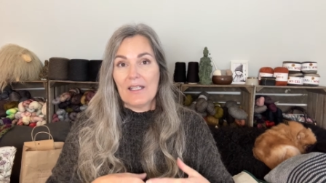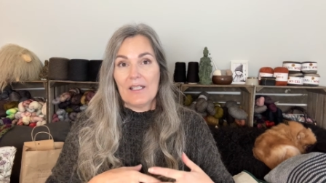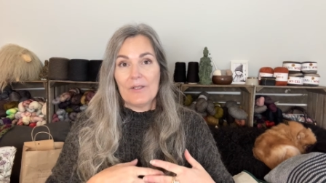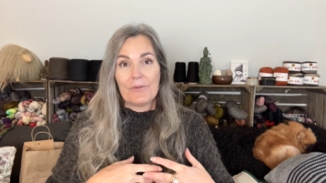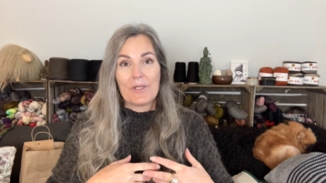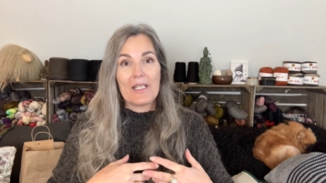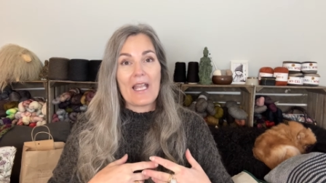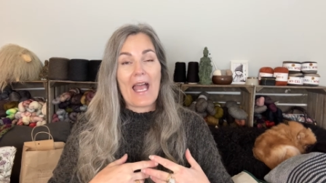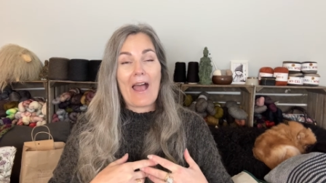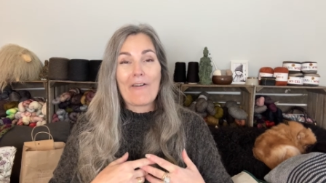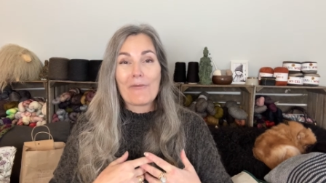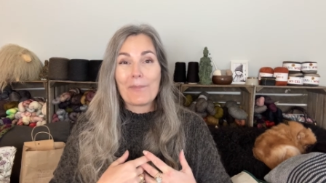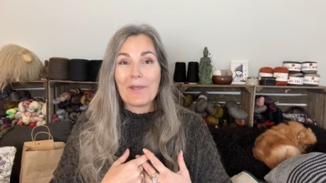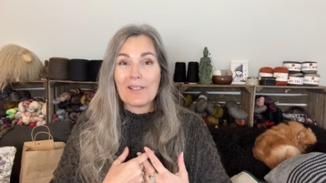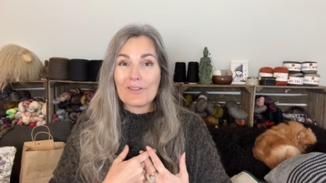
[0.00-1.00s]
We
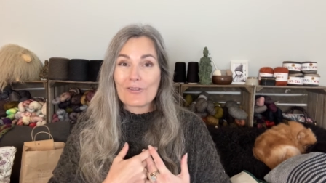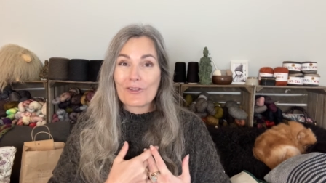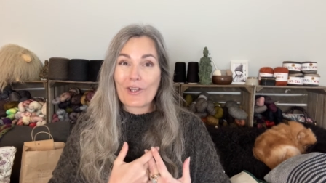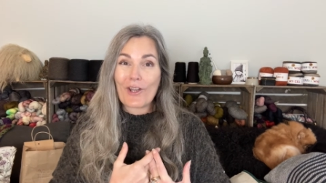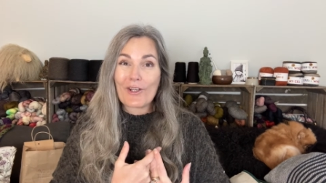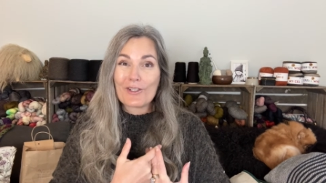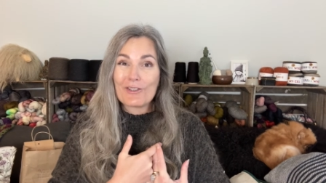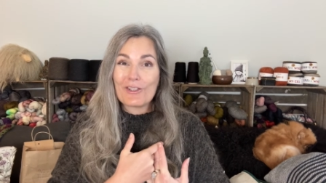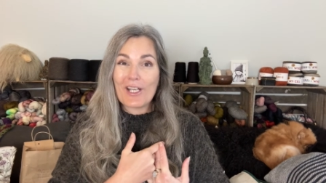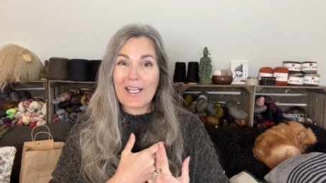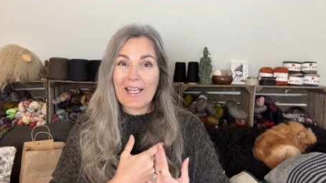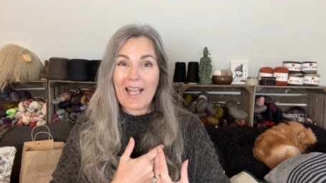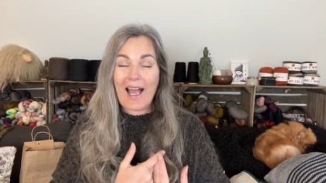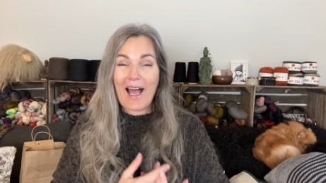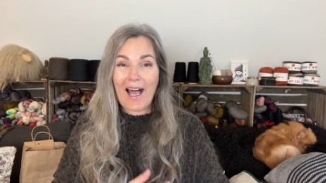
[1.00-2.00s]
have been
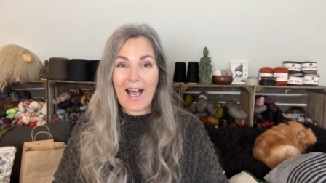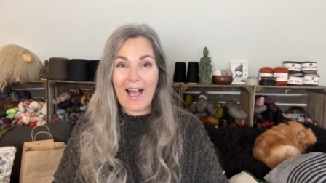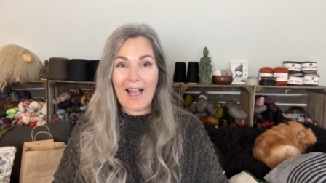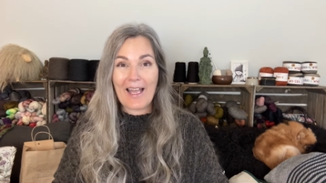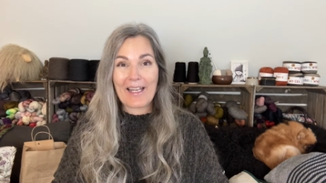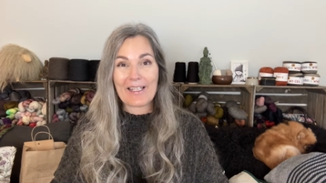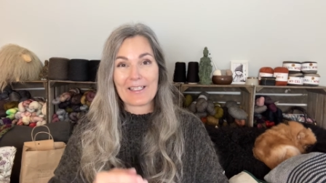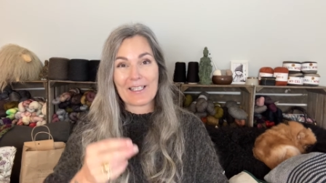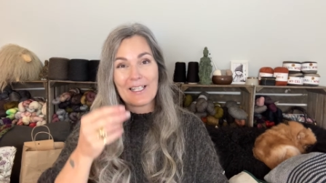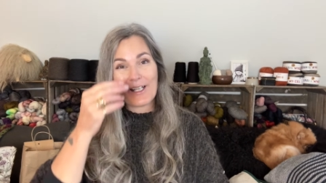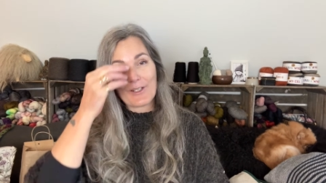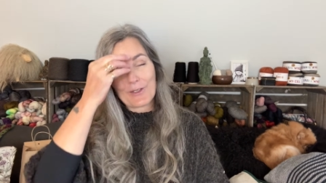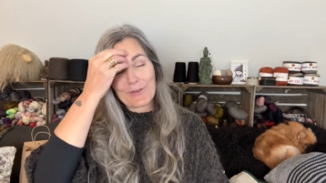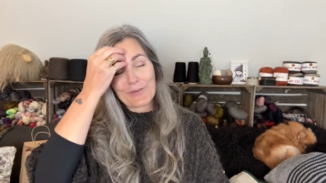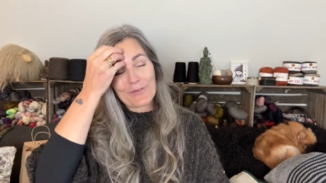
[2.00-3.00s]
searching high and
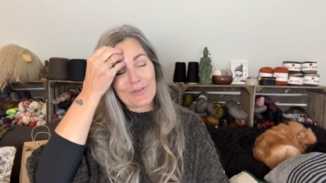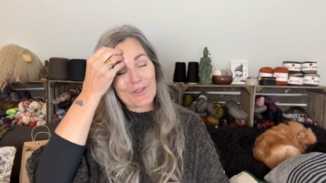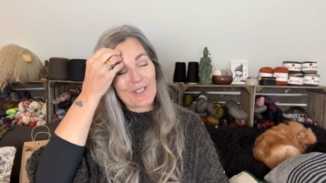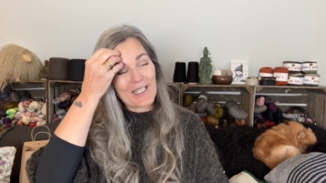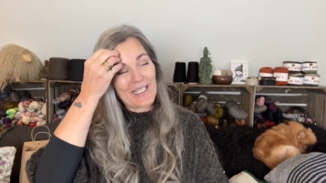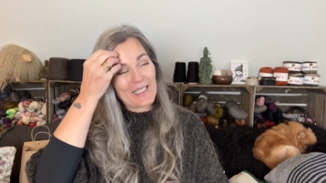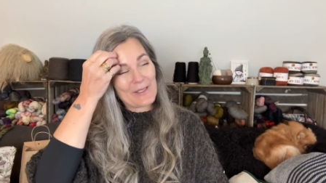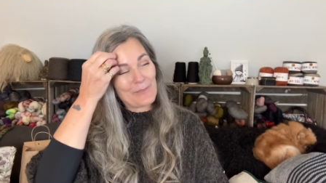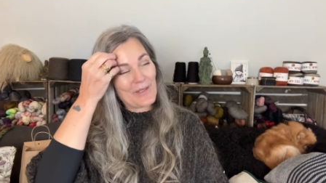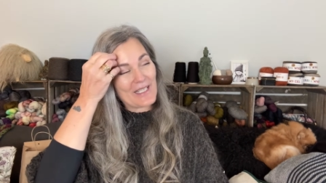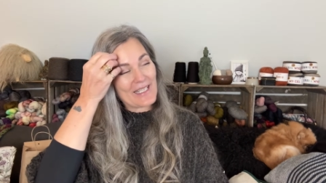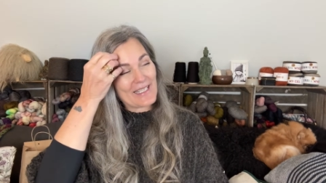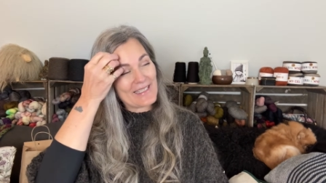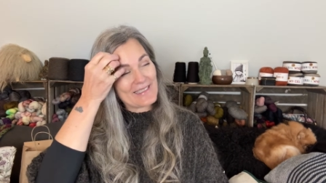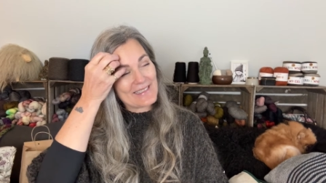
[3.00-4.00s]
low for it
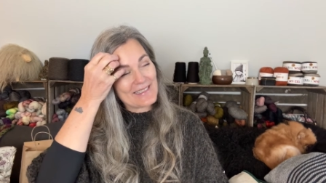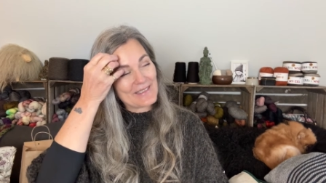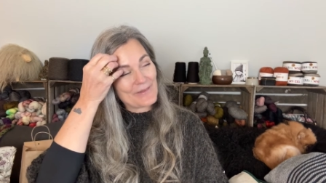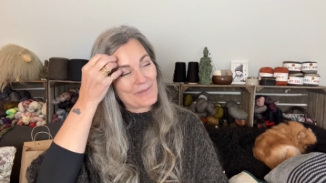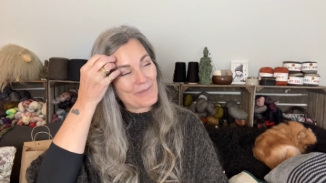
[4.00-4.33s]
because